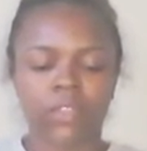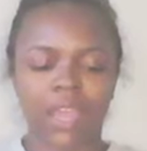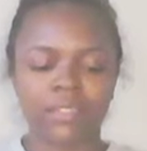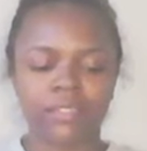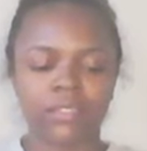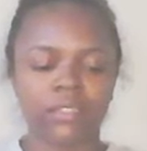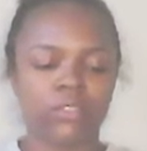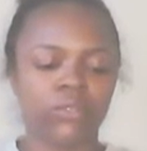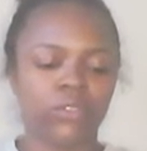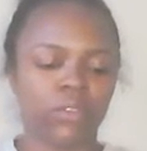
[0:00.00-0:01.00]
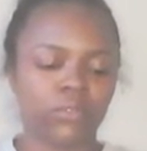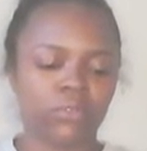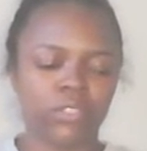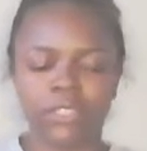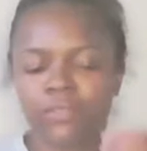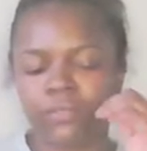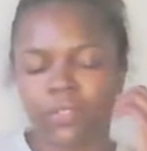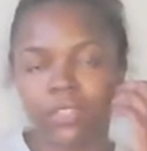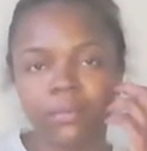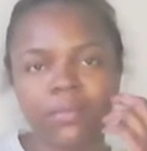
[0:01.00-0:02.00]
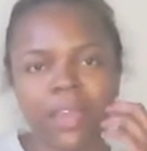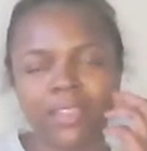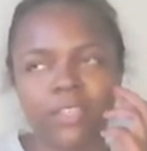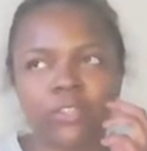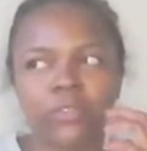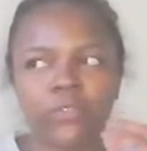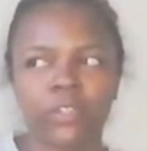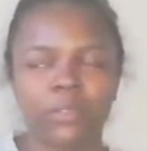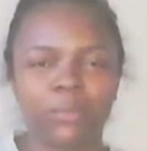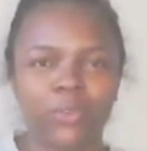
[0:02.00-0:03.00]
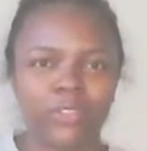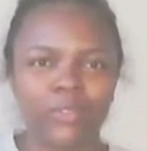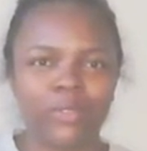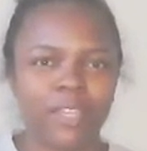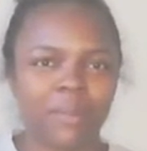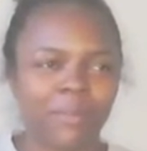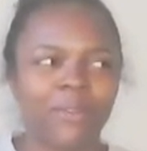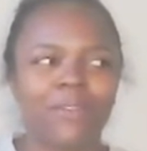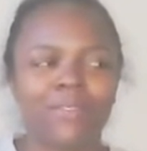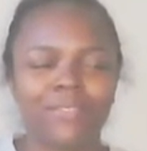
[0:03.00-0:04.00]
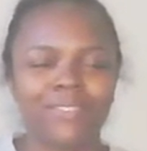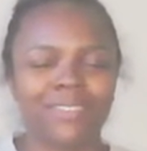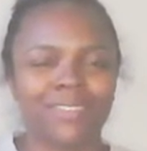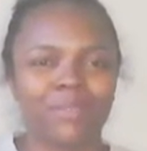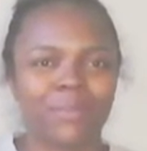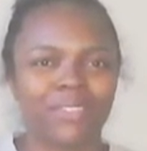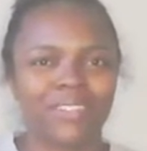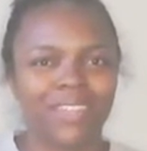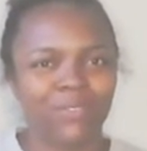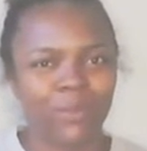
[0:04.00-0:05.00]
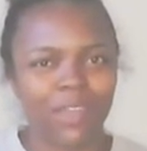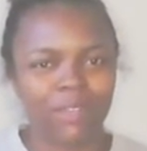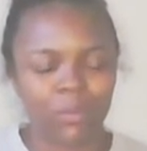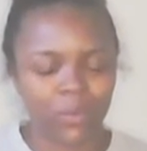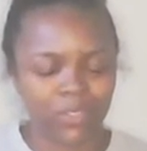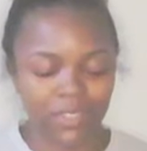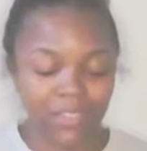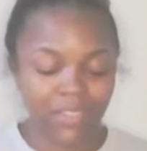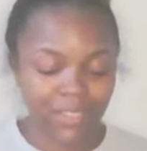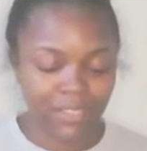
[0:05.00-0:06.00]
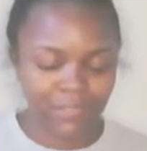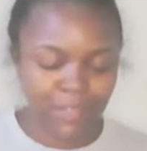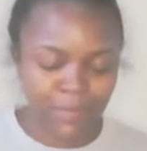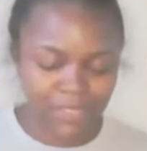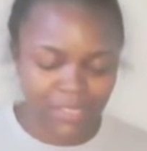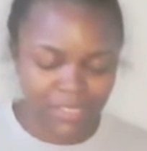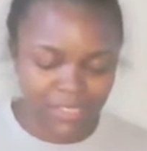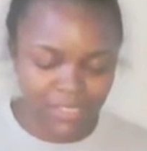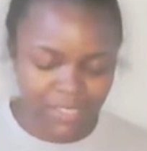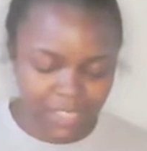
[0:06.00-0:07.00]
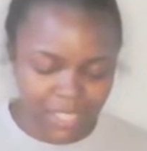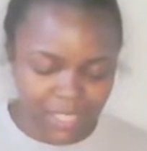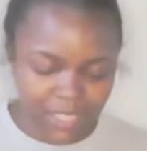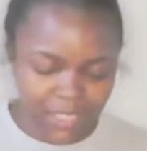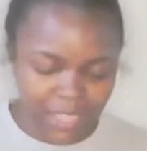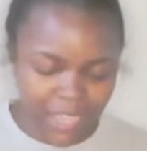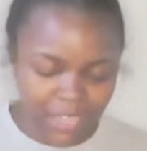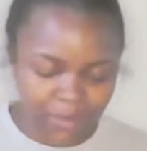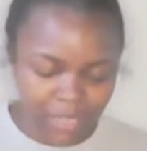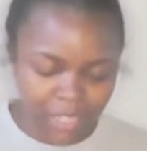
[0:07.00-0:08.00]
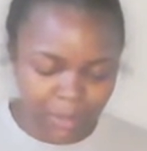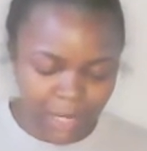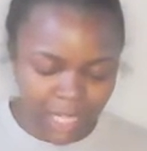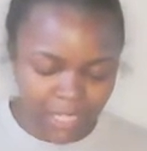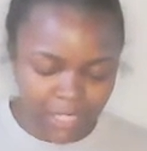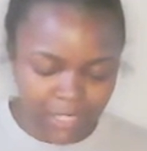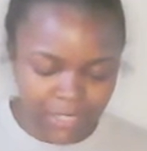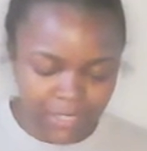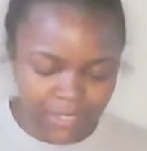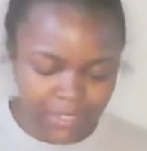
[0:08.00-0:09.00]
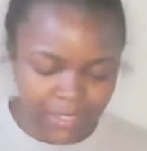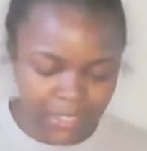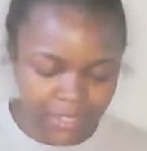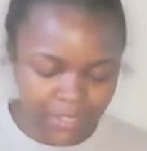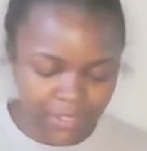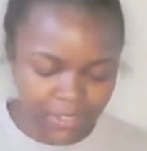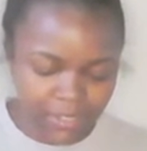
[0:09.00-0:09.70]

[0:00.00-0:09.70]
Honestly, you don't really feel them. I think you'll feel them more if you take them off compared to if you have them on, if that makes sense. They kind of become like your skin.